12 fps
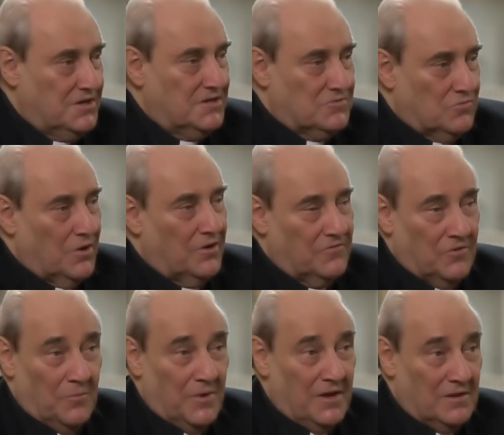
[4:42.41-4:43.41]
is one of
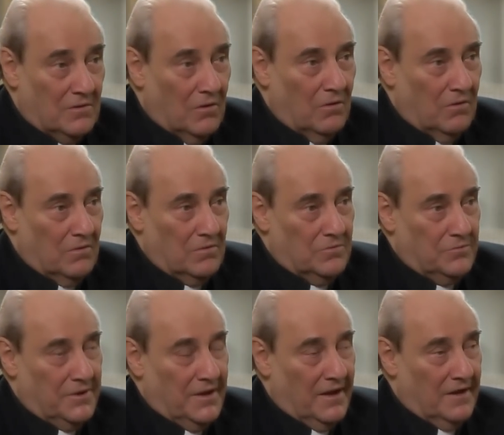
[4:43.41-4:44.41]
the main goals
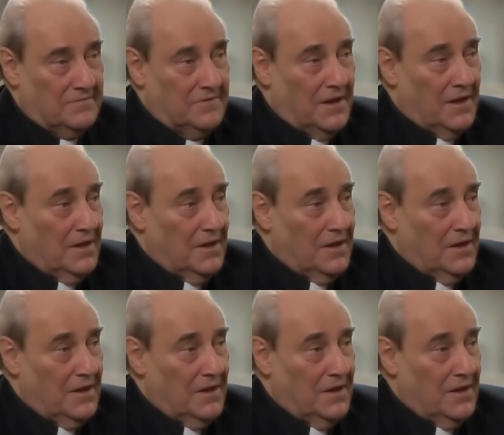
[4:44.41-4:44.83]
we have.